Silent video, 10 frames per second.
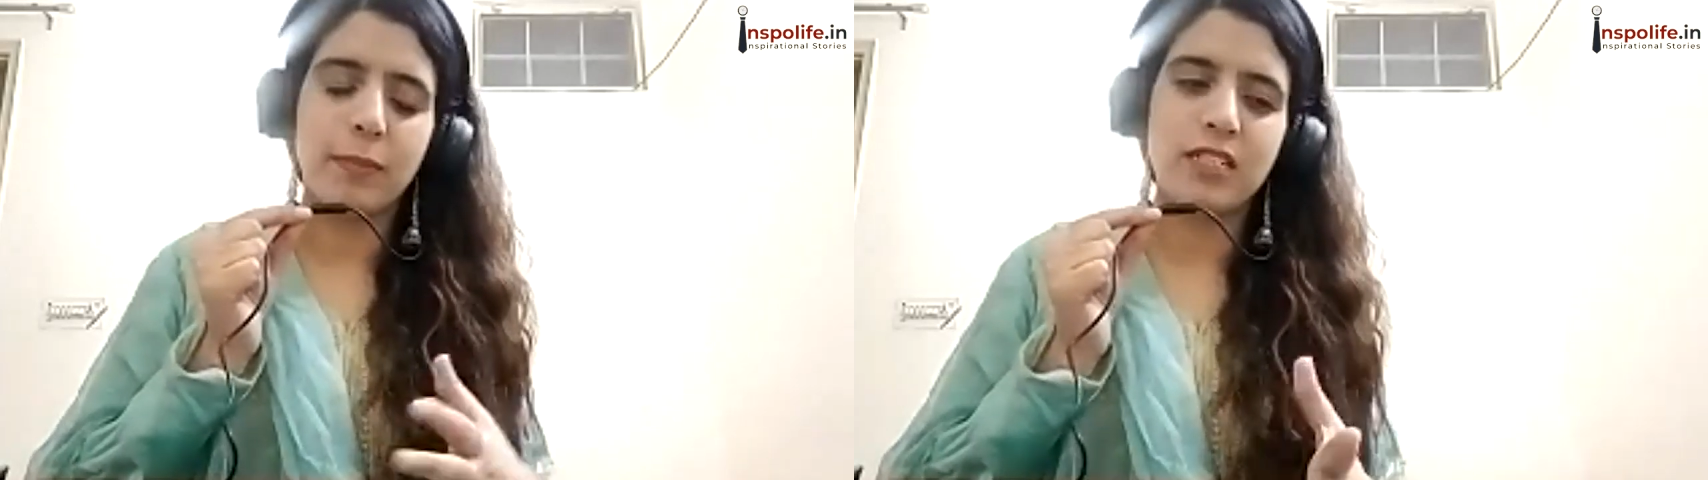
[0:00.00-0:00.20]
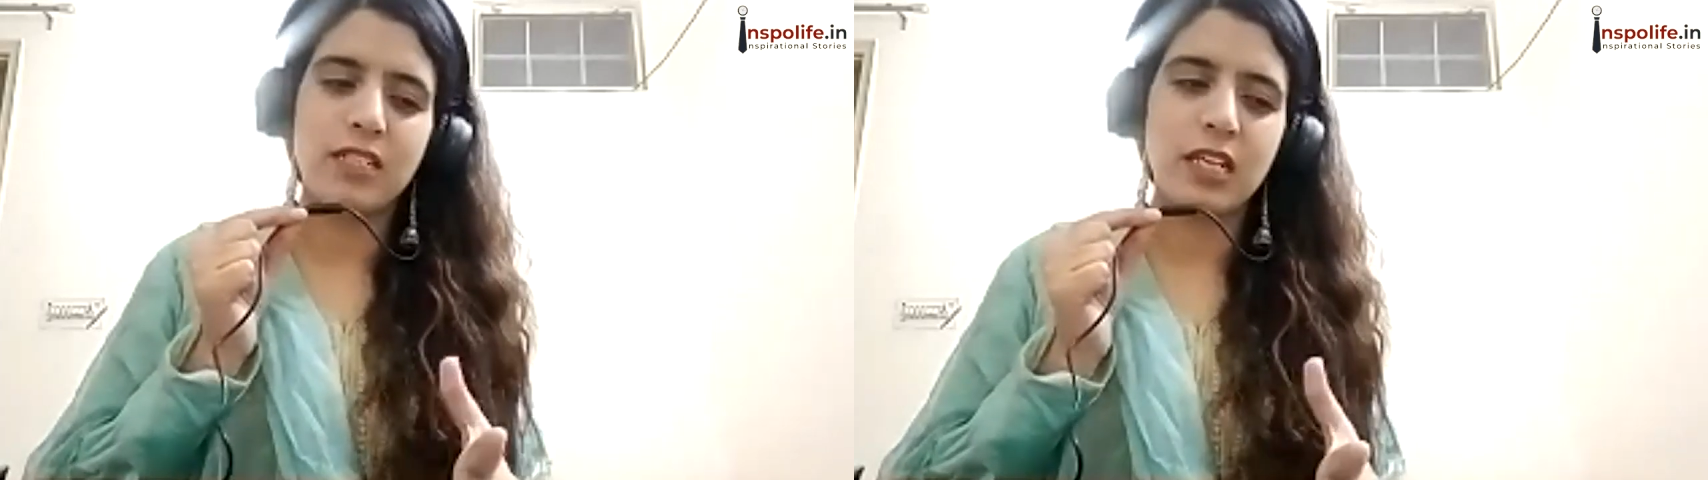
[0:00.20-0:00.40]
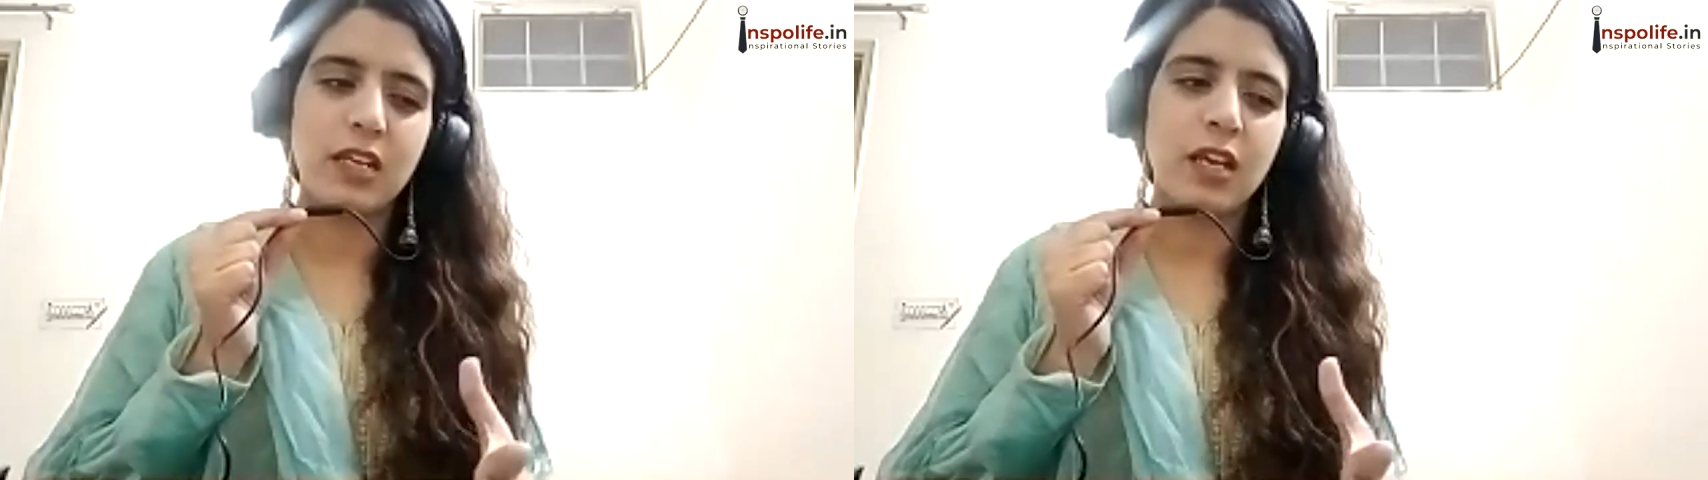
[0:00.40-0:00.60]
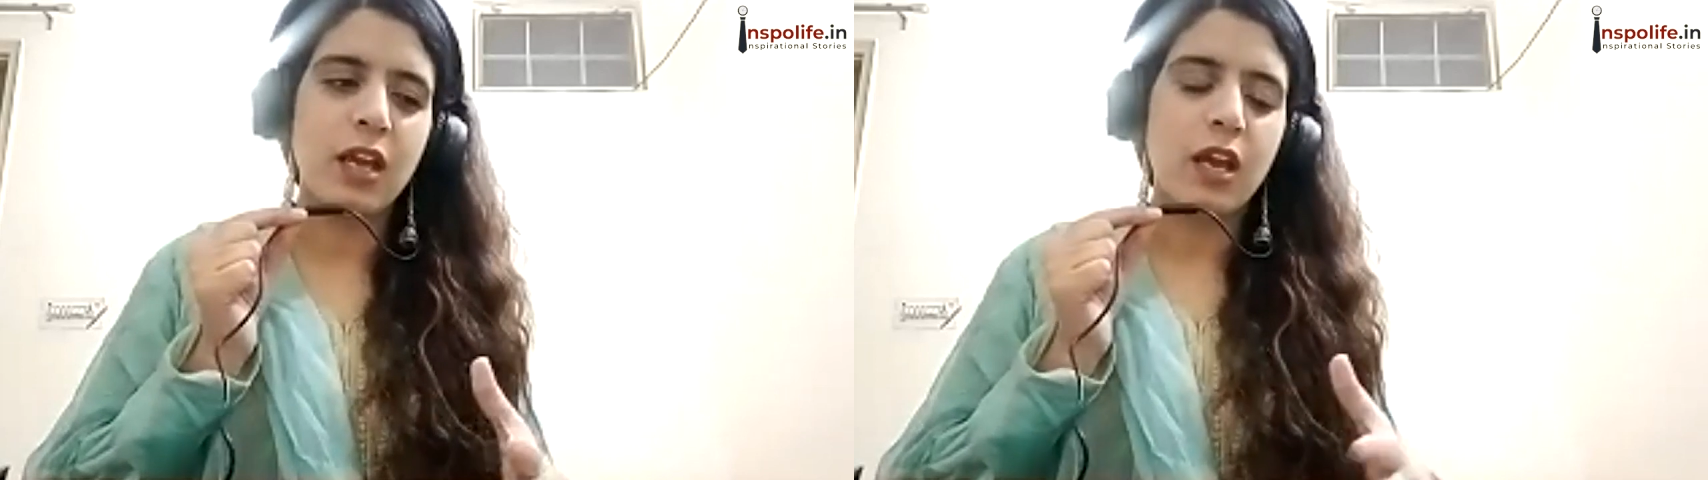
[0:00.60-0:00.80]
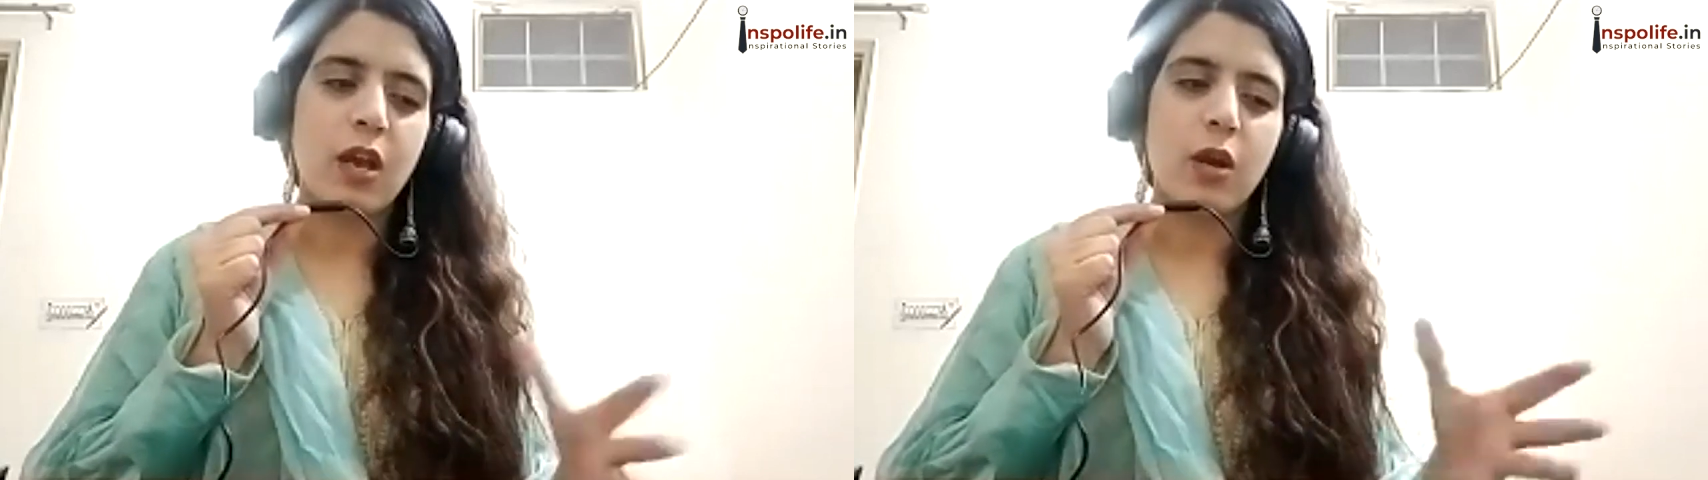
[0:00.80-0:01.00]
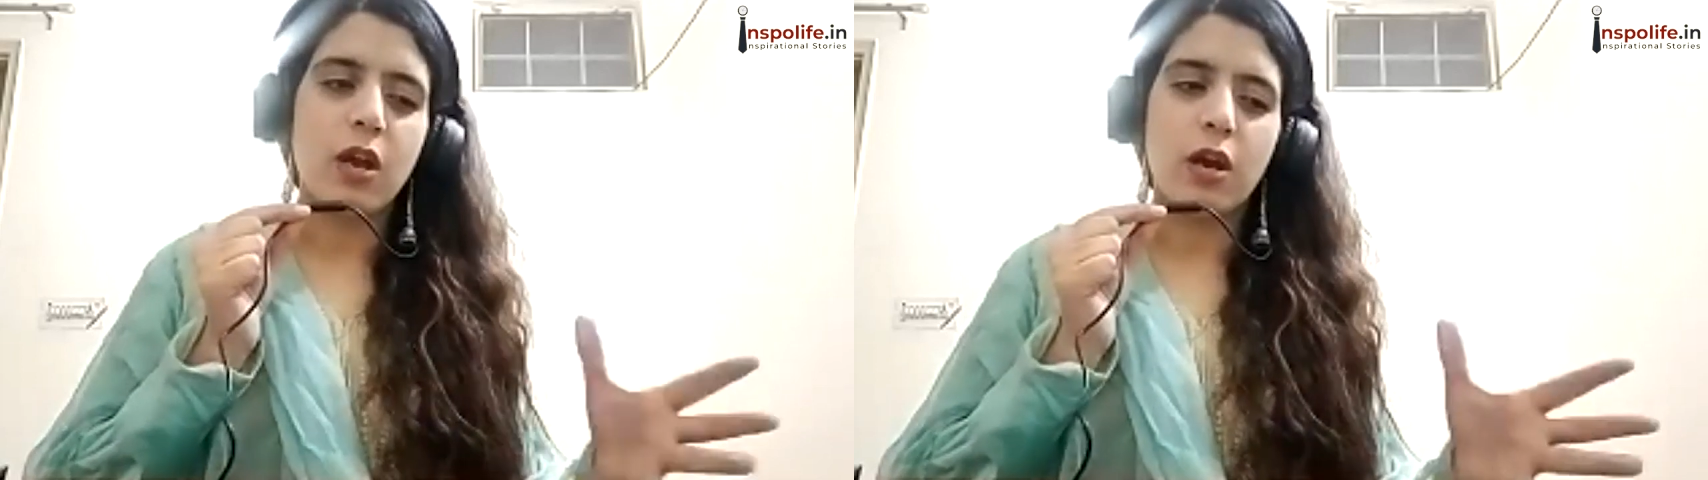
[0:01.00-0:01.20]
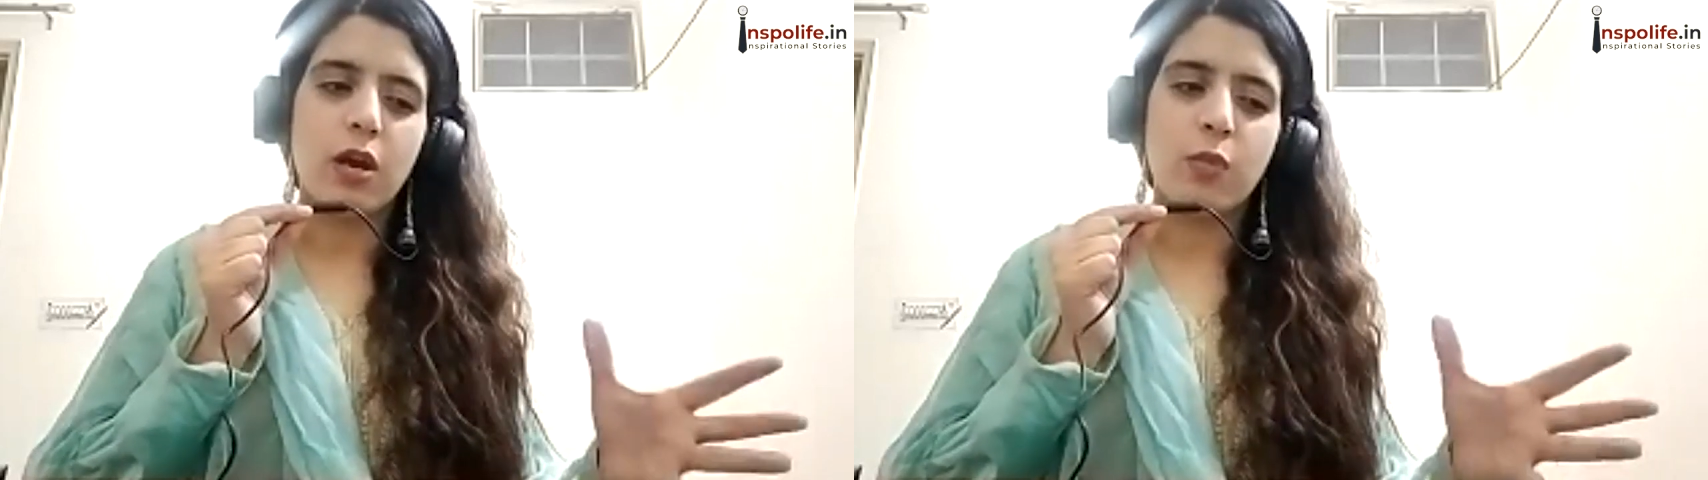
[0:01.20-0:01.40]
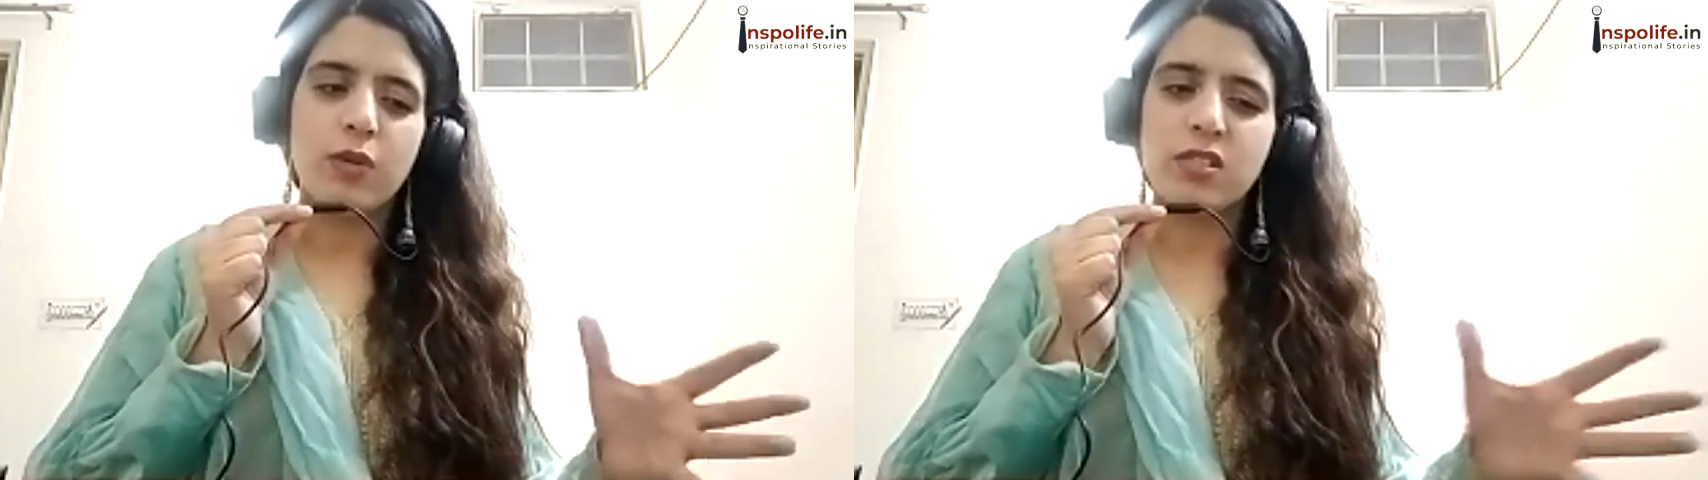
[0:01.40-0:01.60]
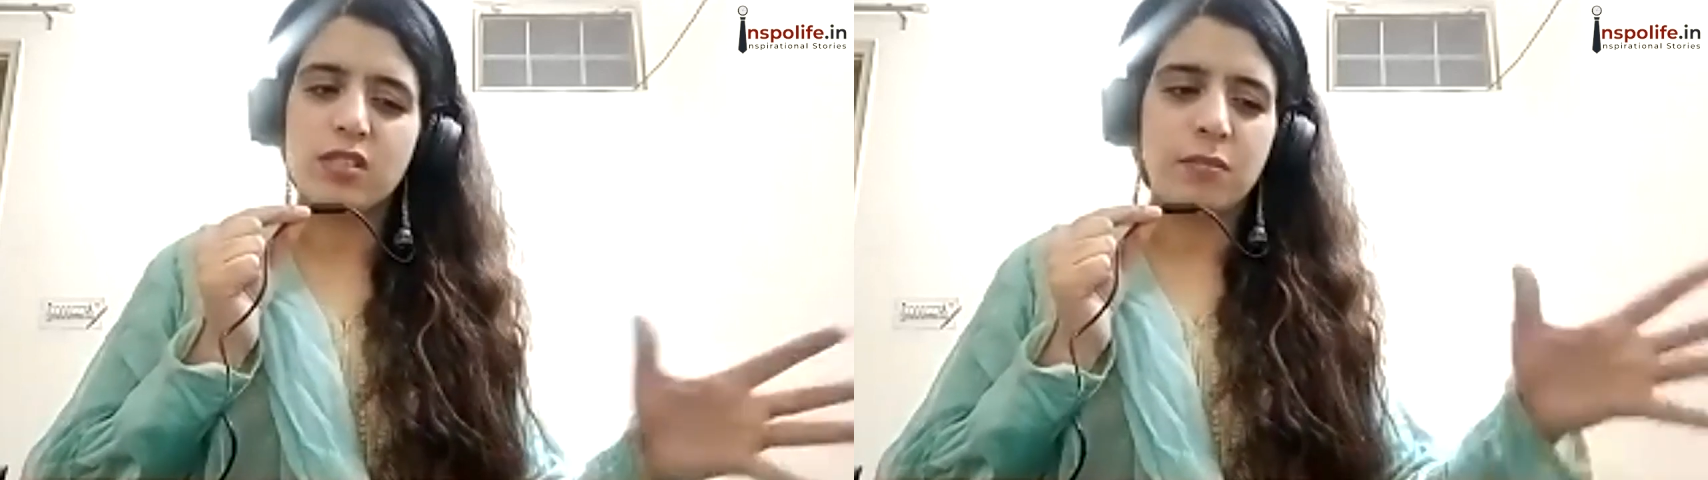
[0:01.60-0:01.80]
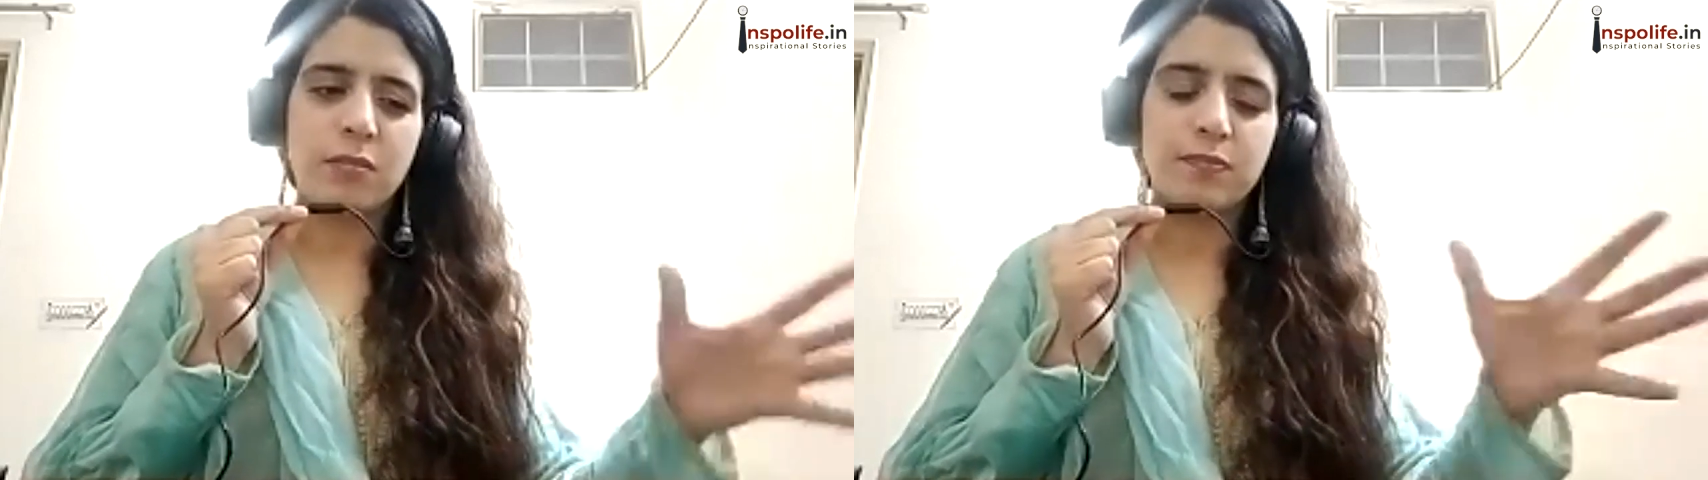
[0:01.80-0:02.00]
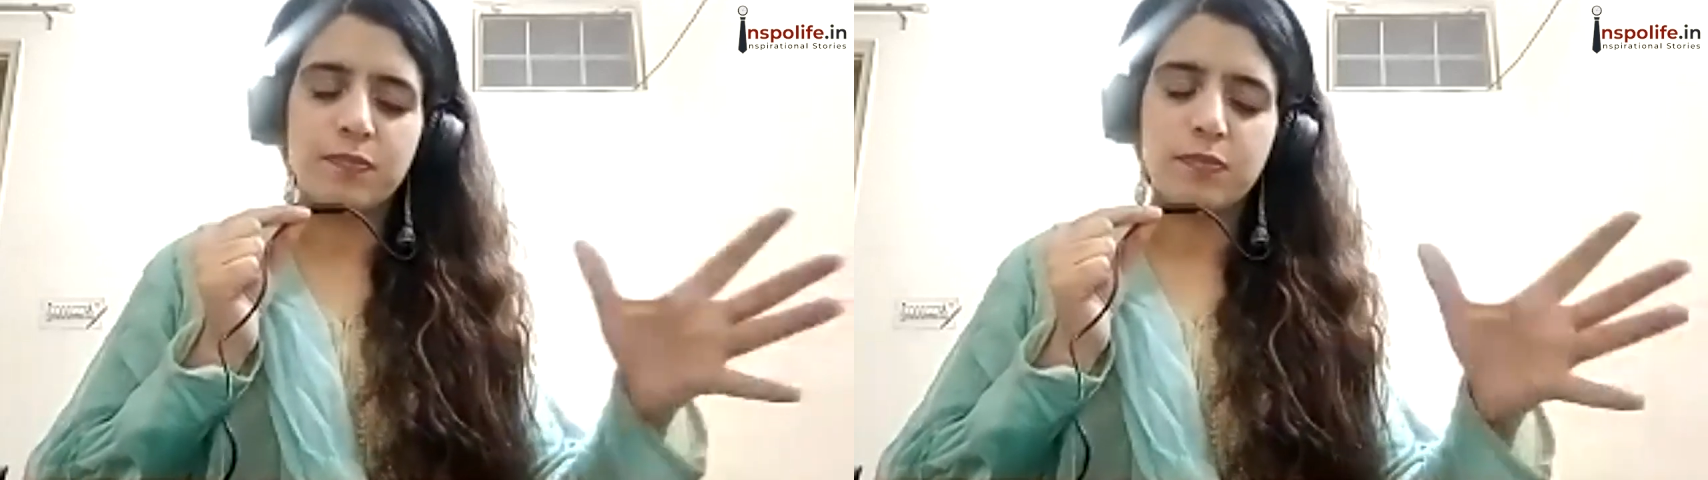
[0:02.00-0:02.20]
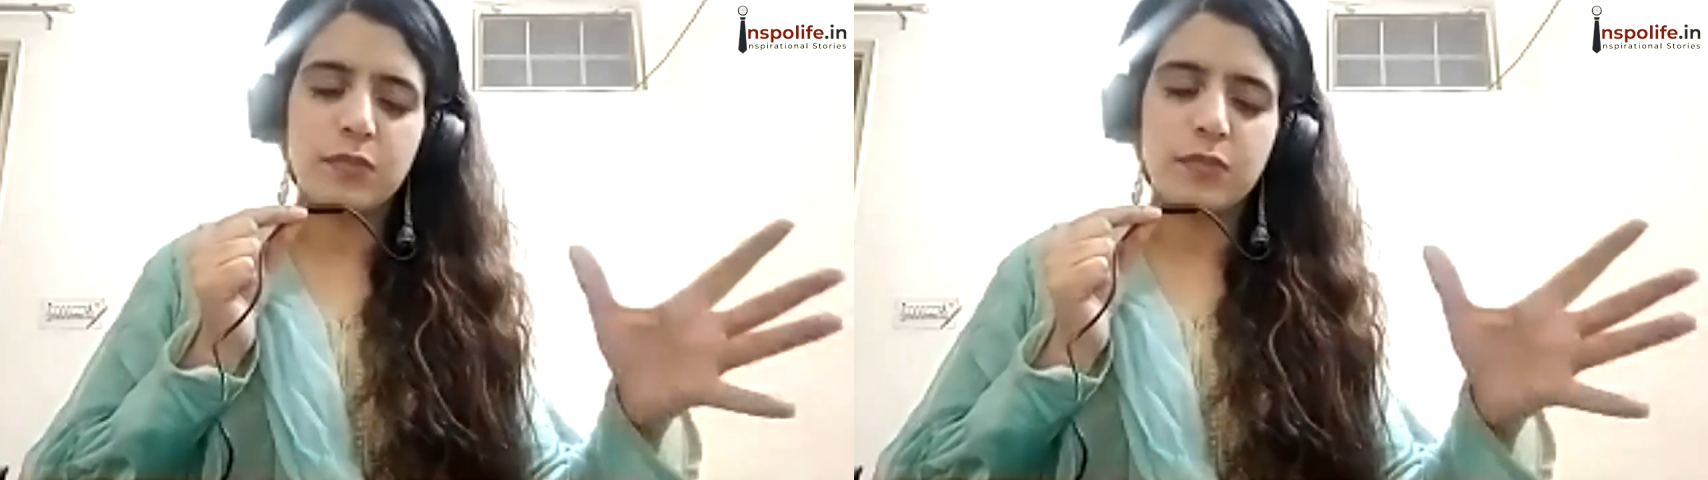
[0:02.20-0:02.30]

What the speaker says: meeting with some